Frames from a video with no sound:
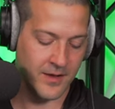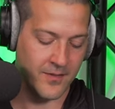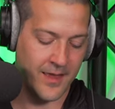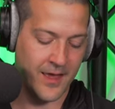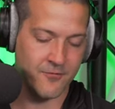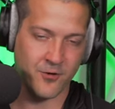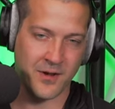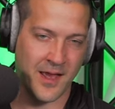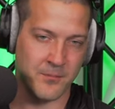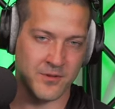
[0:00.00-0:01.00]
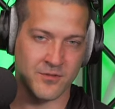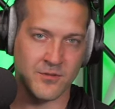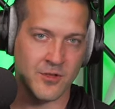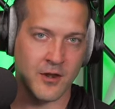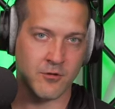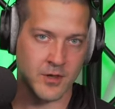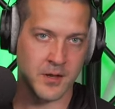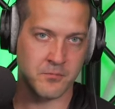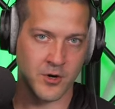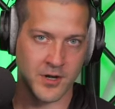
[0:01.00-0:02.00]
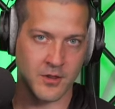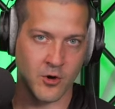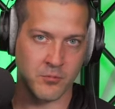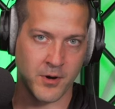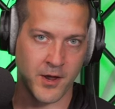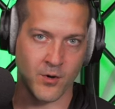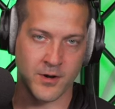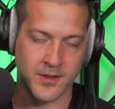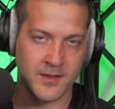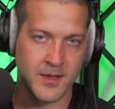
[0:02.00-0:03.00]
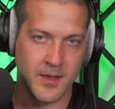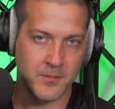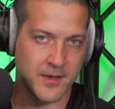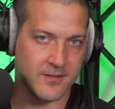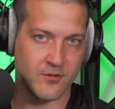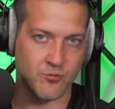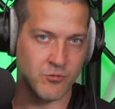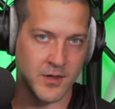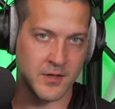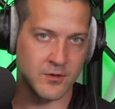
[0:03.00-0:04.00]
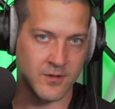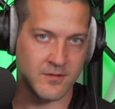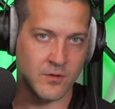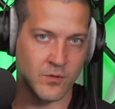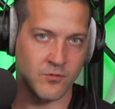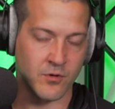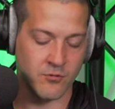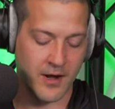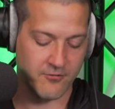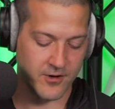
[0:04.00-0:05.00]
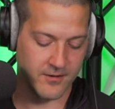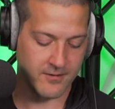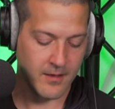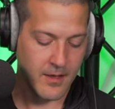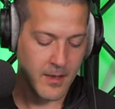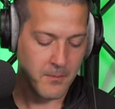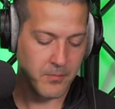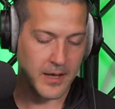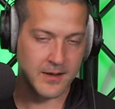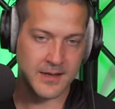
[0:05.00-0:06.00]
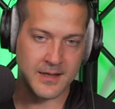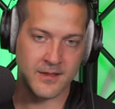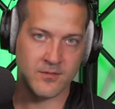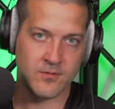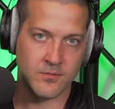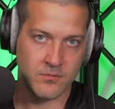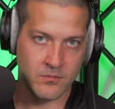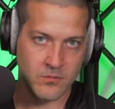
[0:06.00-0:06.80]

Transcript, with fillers: and the headphone amp is generally a pretty low priority because it's really just used for reference. But it is